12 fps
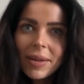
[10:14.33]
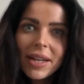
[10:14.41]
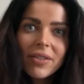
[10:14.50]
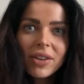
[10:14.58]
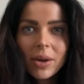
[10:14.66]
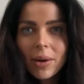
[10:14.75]
They
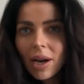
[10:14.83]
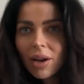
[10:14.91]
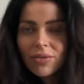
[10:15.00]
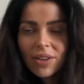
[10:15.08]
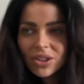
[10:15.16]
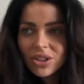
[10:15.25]
never go out
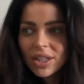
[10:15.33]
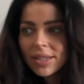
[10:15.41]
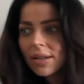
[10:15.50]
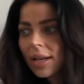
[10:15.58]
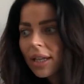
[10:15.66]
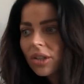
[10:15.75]
of fashion.
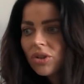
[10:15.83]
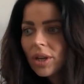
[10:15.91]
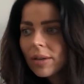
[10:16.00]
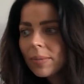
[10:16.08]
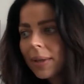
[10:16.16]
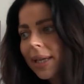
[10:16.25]
It's not like a
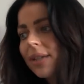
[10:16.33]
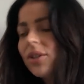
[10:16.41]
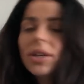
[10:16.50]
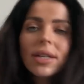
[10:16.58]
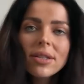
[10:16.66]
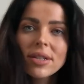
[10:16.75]
trend piece.
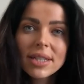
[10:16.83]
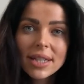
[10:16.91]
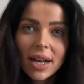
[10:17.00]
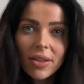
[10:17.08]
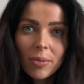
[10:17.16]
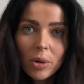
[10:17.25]
You can just
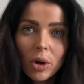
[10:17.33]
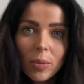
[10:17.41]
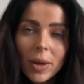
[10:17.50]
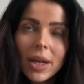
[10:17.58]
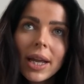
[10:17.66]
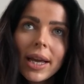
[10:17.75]
style them
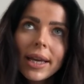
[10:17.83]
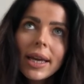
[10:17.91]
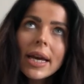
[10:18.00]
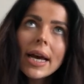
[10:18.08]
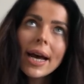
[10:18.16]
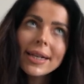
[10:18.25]
up and like
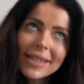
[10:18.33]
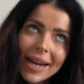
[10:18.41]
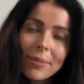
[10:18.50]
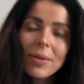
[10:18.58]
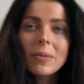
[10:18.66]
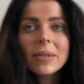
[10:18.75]

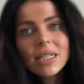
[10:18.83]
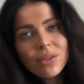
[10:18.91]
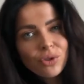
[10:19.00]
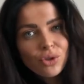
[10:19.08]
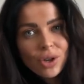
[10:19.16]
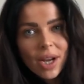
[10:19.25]
adapt them to
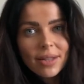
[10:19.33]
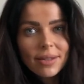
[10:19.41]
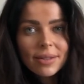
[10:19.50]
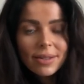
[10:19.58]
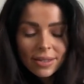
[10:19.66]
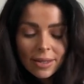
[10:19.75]
different
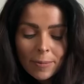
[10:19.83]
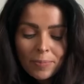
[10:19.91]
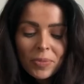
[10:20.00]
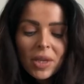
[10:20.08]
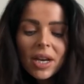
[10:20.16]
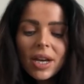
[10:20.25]
trends
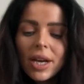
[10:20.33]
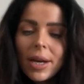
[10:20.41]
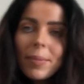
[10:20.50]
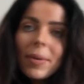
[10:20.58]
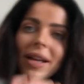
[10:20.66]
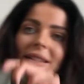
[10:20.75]

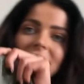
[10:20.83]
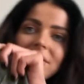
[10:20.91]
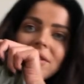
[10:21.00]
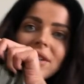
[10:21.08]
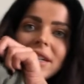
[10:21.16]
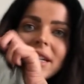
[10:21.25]
and
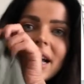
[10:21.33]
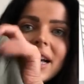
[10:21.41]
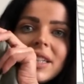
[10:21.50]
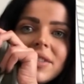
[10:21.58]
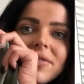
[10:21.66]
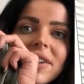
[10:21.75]
different
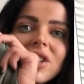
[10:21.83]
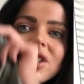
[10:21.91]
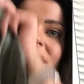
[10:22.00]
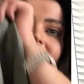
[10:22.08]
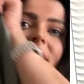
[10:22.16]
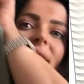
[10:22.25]
kind of
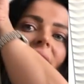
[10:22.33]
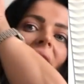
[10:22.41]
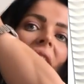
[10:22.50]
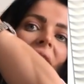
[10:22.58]
fashions.